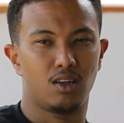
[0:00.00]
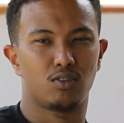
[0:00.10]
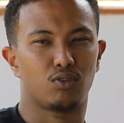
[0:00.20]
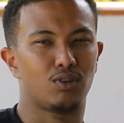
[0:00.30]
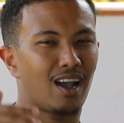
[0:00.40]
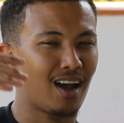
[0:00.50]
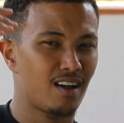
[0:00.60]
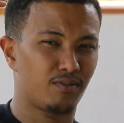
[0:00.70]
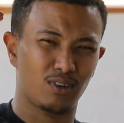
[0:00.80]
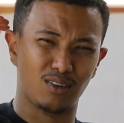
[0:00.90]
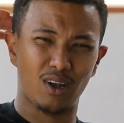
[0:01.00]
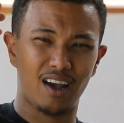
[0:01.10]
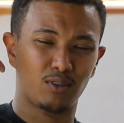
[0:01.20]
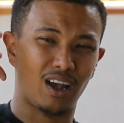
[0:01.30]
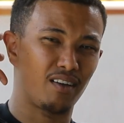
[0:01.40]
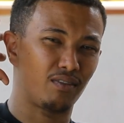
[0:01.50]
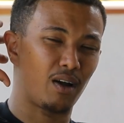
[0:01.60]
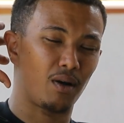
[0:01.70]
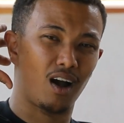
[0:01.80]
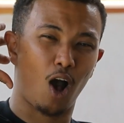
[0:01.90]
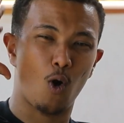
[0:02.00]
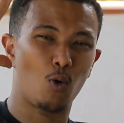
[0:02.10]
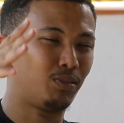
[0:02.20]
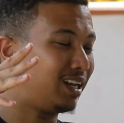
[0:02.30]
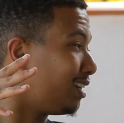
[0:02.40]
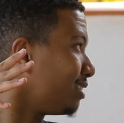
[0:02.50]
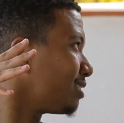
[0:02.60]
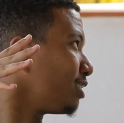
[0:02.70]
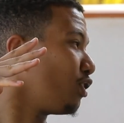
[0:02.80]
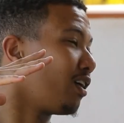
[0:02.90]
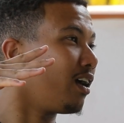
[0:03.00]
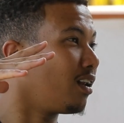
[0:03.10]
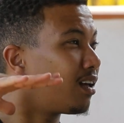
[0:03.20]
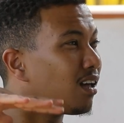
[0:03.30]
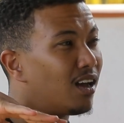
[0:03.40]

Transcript: So you have to have a whole playlist in your head.